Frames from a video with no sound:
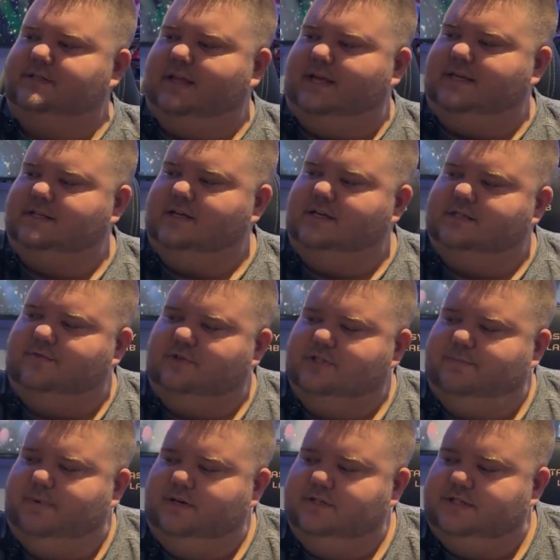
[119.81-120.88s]
Like, it's not his first
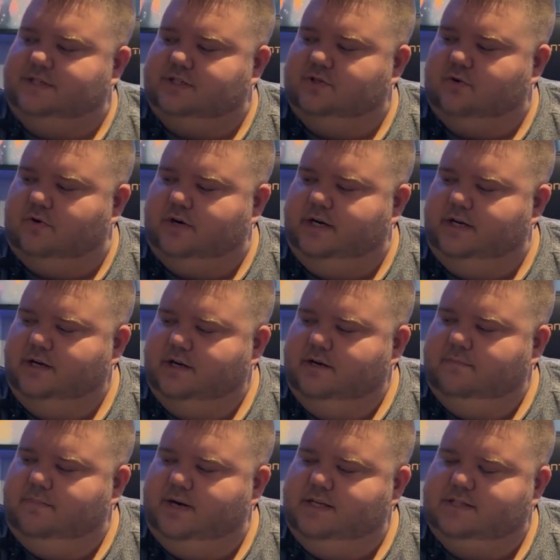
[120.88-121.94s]
appearance in the story,
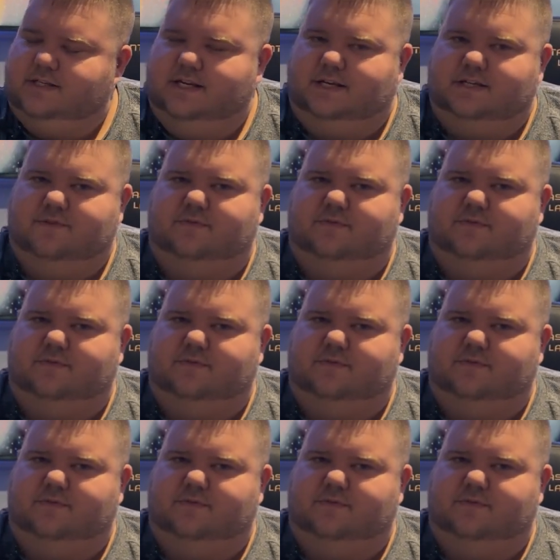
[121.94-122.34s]
but it's like his